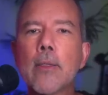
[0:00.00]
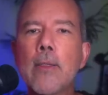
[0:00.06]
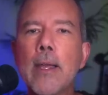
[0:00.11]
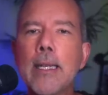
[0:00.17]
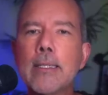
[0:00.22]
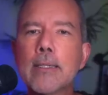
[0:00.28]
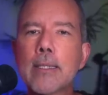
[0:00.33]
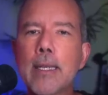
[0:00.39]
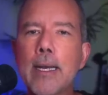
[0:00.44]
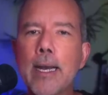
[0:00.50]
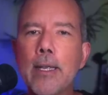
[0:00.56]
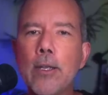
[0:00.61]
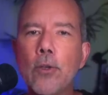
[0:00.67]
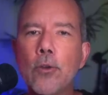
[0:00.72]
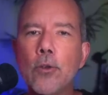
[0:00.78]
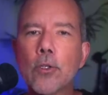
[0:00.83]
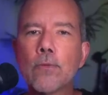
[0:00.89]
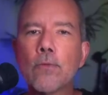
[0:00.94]
things that I
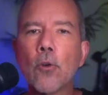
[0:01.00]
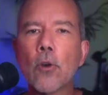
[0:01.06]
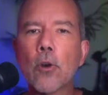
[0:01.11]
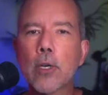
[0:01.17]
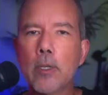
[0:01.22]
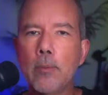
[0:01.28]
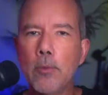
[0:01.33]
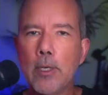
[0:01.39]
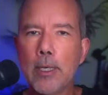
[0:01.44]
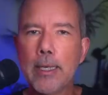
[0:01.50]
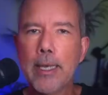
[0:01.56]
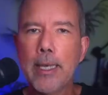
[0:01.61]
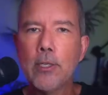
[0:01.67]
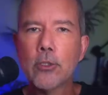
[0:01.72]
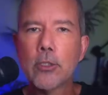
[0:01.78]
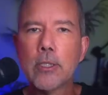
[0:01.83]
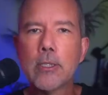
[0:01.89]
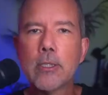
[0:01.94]
use for
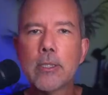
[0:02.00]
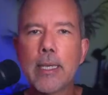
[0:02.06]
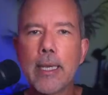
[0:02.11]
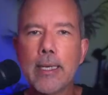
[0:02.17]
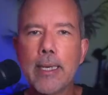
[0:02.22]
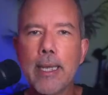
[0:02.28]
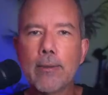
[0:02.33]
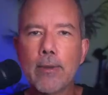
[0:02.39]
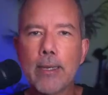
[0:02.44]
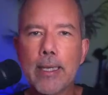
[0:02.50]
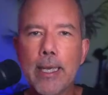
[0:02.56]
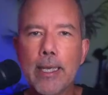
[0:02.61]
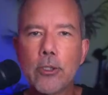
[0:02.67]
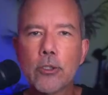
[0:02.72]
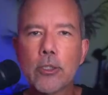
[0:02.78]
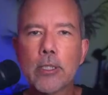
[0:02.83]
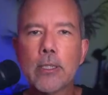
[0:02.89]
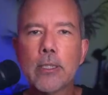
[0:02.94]
communications and
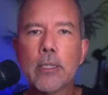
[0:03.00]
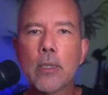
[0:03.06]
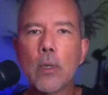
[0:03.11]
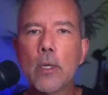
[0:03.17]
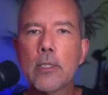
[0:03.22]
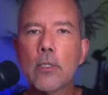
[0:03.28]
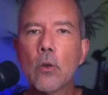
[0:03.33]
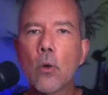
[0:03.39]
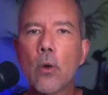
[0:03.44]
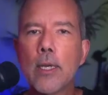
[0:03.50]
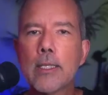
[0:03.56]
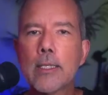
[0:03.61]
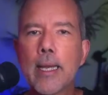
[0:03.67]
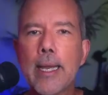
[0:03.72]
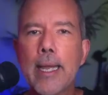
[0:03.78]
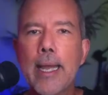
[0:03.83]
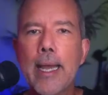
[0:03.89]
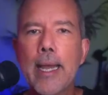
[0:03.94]
navigation, what toys
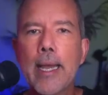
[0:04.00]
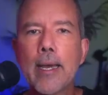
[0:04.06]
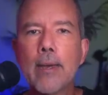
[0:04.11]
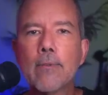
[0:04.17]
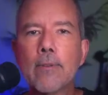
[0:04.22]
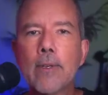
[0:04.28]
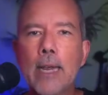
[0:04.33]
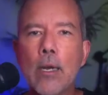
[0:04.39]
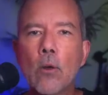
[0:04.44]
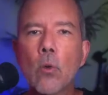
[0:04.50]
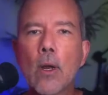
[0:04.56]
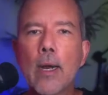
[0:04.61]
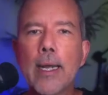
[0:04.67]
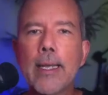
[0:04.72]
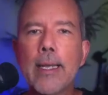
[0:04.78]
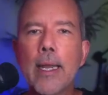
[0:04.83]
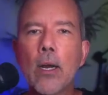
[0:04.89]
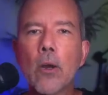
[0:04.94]
I have, and what
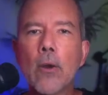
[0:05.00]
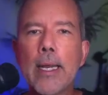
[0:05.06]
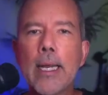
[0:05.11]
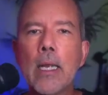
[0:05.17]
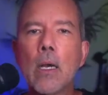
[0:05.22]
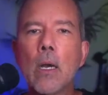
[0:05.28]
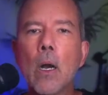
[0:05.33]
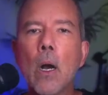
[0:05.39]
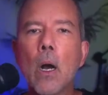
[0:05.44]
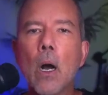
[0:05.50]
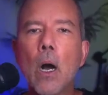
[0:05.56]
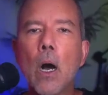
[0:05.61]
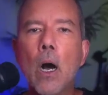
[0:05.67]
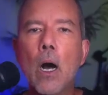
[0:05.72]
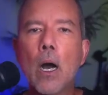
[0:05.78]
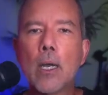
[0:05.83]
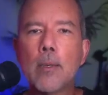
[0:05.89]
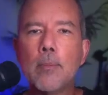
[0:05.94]
I carry
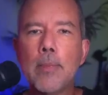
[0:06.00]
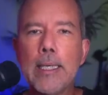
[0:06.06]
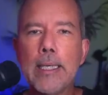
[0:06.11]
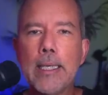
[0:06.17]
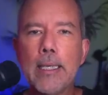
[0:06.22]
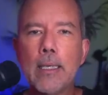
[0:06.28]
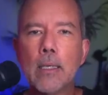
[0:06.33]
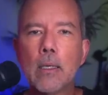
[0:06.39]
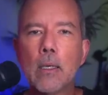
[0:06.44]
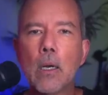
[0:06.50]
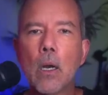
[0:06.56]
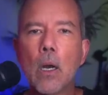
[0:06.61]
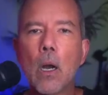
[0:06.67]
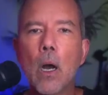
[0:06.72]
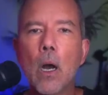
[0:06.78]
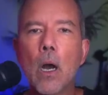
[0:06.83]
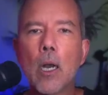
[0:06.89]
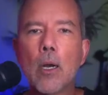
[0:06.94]
on me,
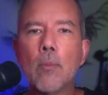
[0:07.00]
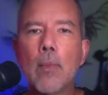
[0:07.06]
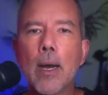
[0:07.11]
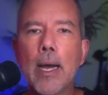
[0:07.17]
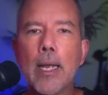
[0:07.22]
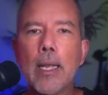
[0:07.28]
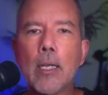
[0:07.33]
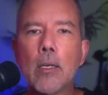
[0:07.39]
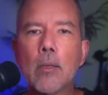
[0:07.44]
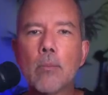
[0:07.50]
on my